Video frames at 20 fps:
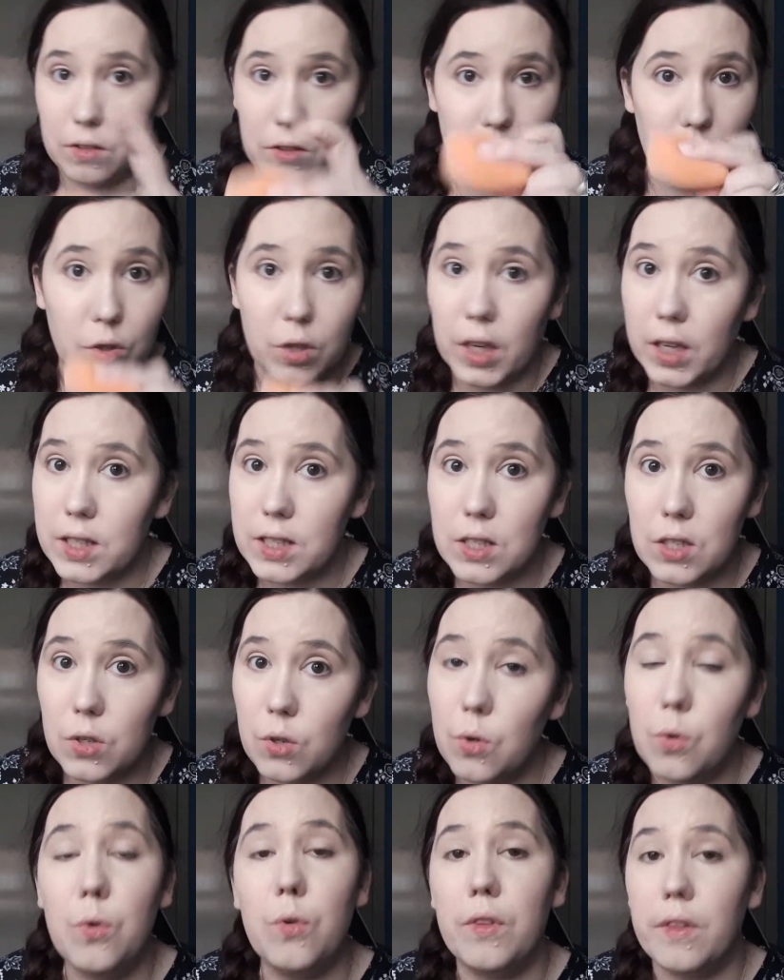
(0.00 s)
you guys
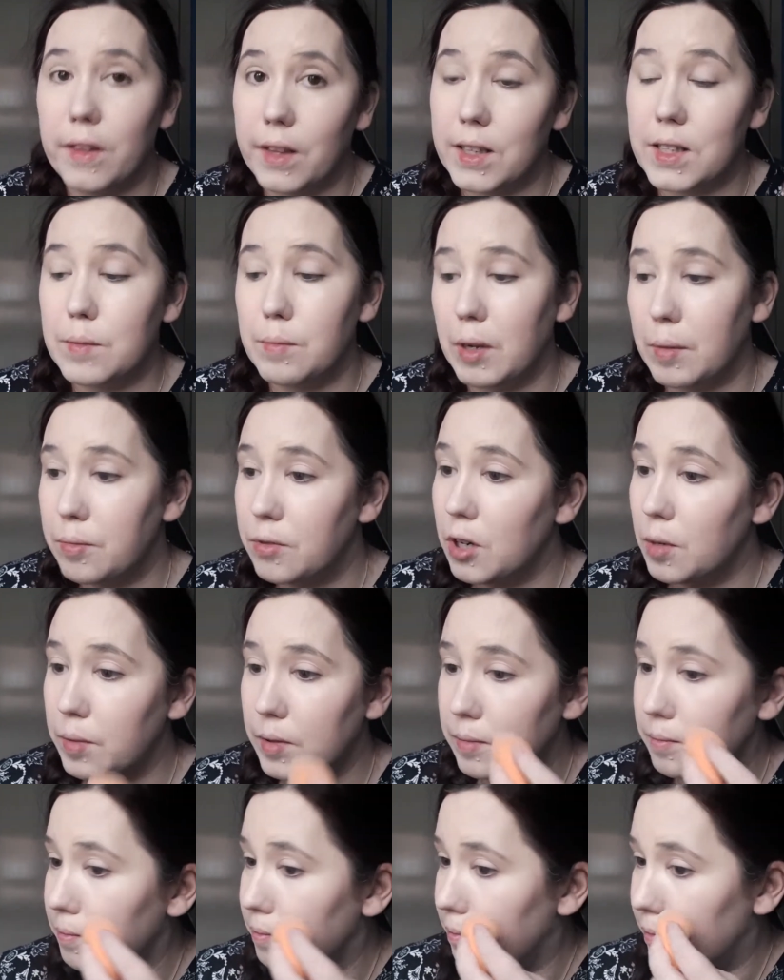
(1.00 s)
know that's my
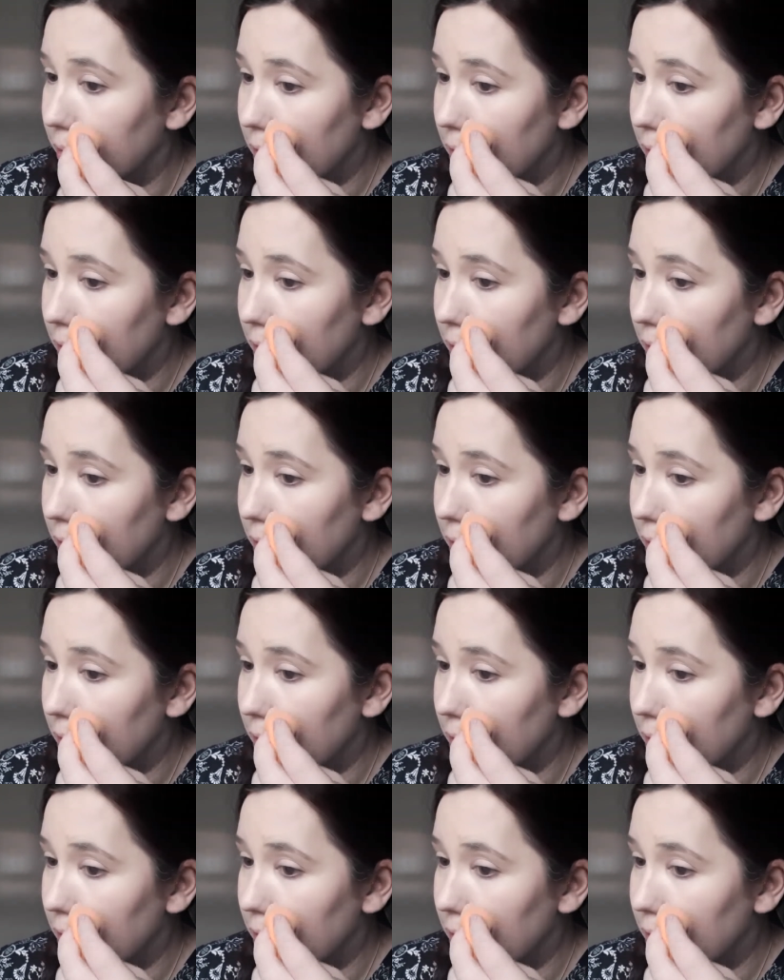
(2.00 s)
problem.